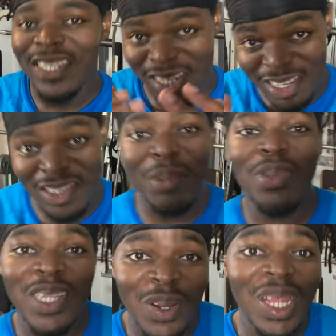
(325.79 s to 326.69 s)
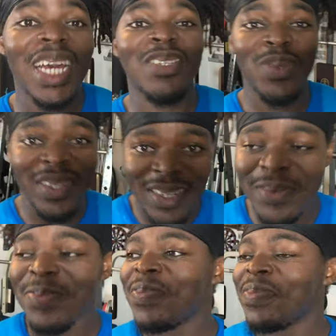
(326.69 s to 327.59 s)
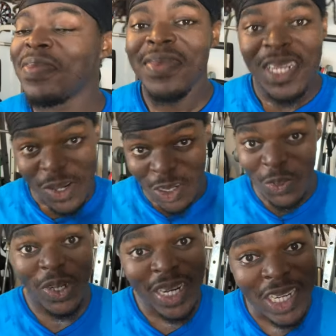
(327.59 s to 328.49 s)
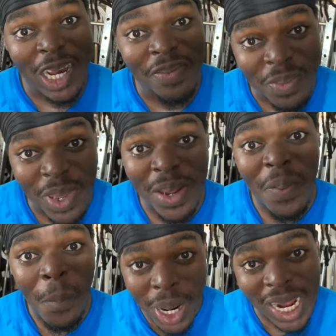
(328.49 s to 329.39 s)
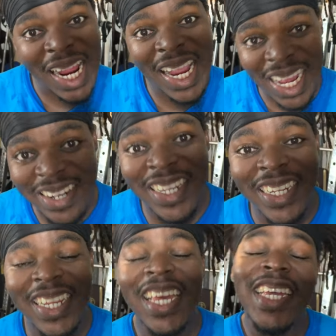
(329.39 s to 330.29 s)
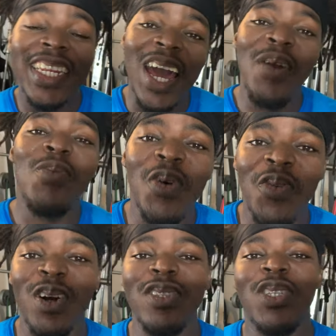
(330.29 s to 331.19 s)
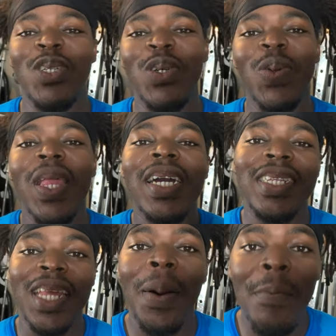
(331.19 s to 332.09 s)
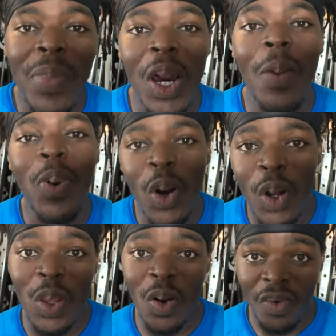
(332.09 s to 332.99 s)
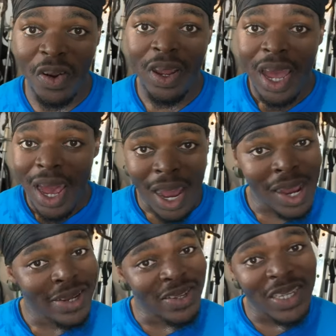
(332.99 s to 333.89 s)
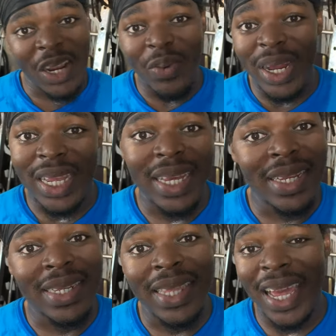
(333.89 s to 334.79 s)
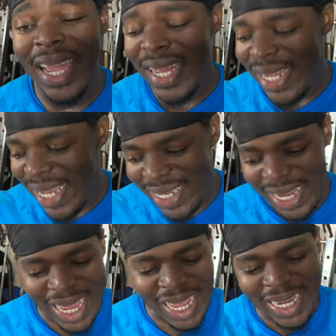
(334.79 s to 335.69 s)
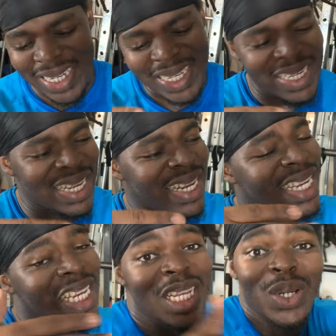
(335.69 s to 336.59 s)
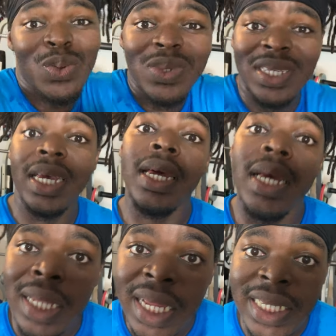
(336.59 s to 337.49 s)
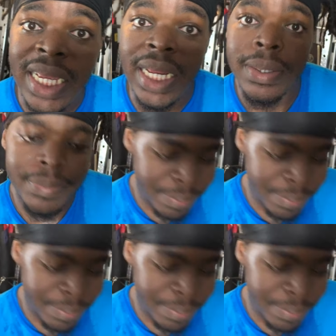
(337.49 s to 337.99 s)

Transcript: Good job on hitting those last ones. It was pretty tough for me, but I got it done. Now we're moving on to dumbbell pullover. All right, so let's get ready to hit this thing and let's execute. Let's get it.